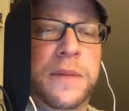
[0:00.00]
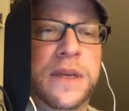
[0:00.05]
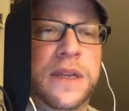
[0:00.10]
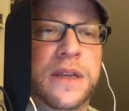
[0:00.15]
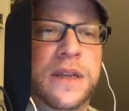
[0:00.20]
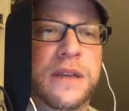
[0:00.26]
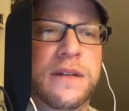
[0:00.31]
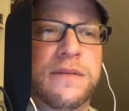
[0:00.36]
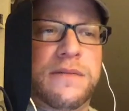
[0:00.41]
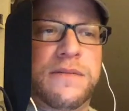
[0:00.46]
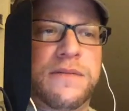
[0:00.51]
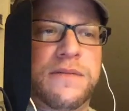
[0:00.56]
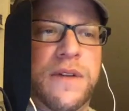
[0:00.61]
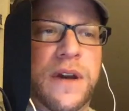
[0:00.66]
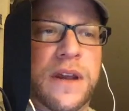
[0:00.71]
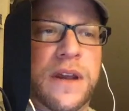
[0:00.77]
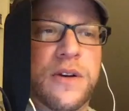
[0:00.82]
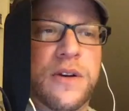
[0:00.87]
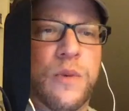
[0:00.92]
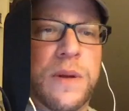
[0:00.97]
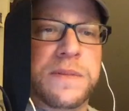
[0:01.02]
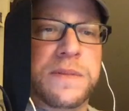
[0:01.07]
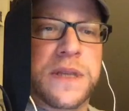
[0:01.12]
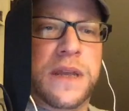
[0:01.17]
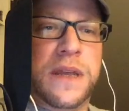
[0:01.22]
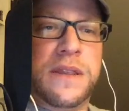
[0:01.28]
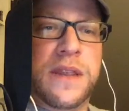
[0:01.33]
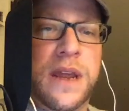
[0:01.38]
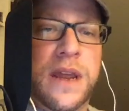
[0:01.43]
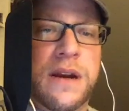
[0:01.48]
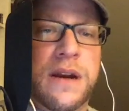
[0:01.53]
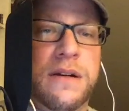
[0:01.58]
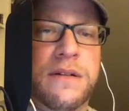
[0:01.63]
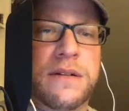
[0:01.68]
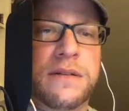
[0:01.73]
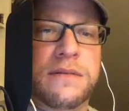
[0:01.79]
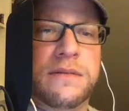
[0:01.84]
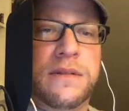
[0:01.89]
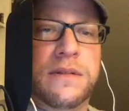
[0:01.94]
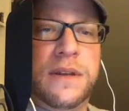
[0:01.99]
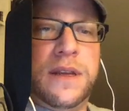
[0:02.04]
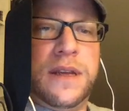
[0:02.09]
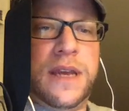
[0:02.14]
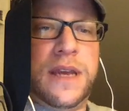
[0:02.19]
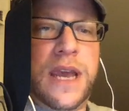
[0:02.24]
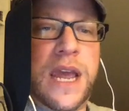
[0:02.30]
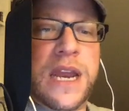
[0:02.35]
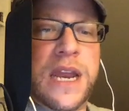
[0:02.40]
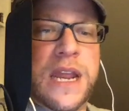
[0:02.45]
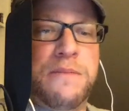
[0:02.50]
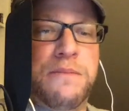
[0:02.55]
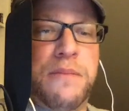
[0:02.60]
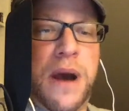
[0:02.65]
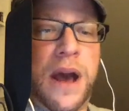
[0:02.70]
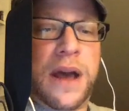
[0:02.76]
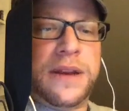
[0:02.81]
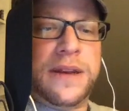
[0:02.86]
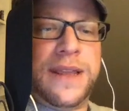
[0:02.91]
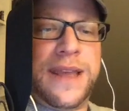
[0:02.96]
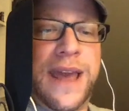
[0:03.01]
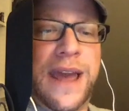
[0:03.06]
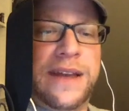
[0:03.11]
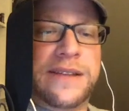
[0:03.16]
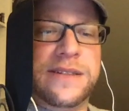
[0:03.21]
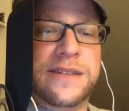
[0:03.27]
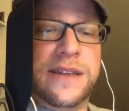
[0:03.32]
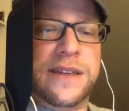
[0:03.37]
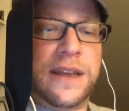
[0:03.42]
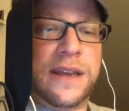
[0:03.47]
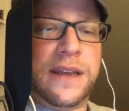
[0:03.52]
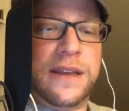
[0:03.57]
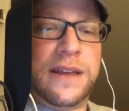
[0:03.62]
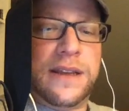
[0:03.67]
and you can find our website there and any podcasting